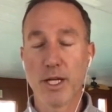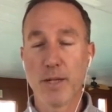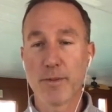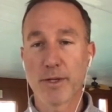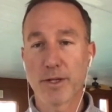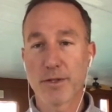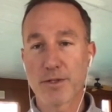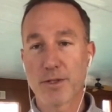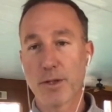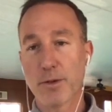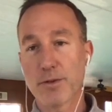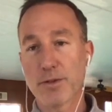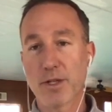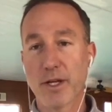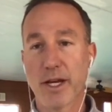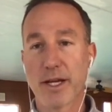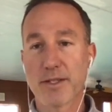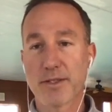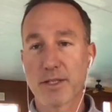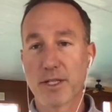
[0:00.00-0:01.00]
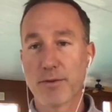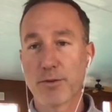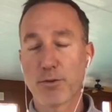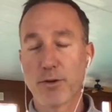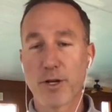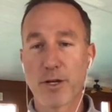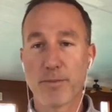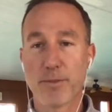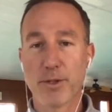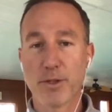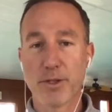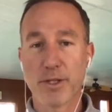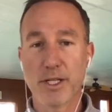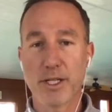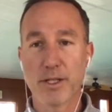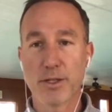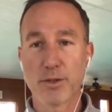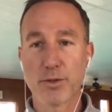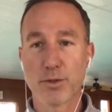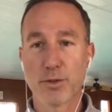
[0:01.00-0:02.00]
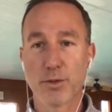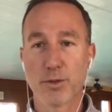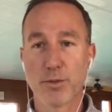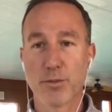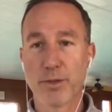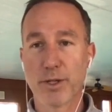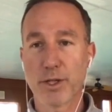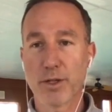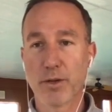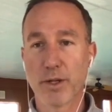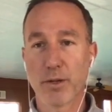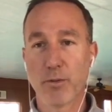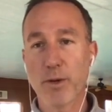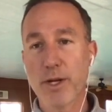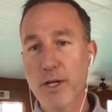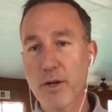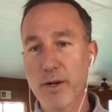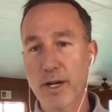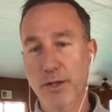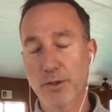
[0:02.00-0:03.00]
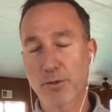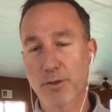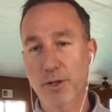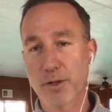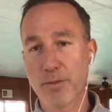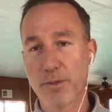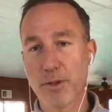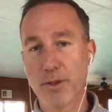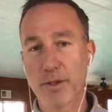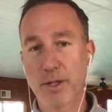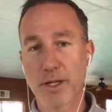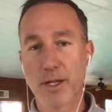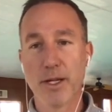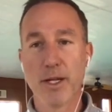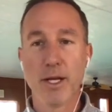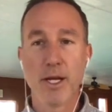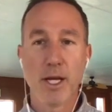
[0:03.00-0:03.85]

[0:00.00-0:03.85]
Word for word: because those guys give credibility to Bitcoin. We know it has credibility.